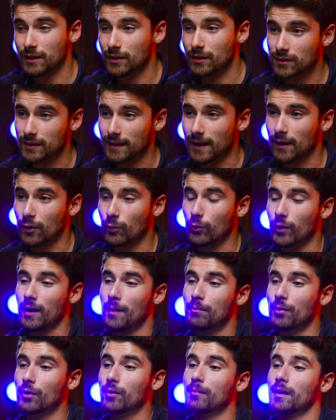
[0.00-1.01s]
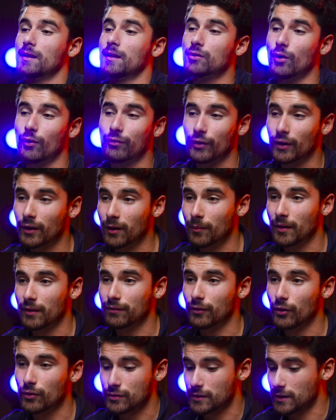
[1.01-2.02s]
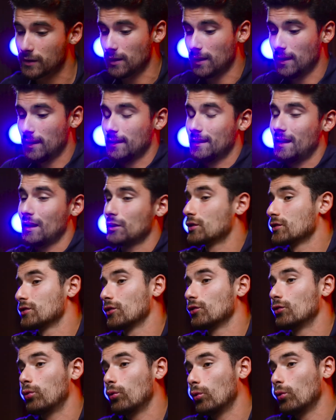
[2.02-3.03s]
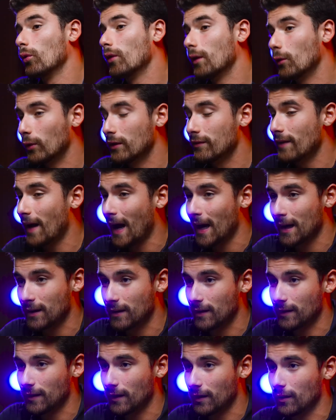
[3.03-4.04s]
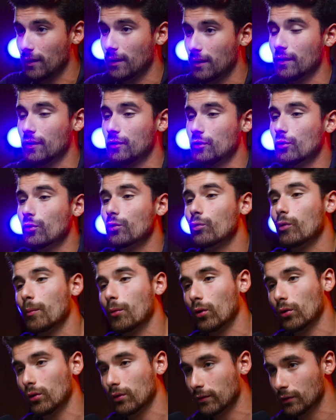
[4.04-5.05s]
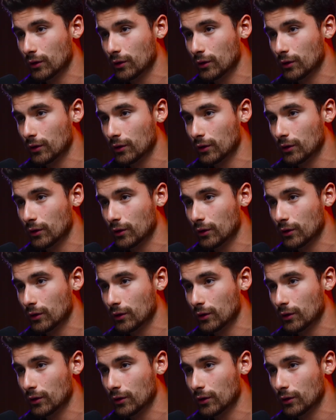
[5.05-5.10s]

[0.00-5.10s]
years later, when I built my software company Flowzy, that's just a tool that we've added in there in the new 3.0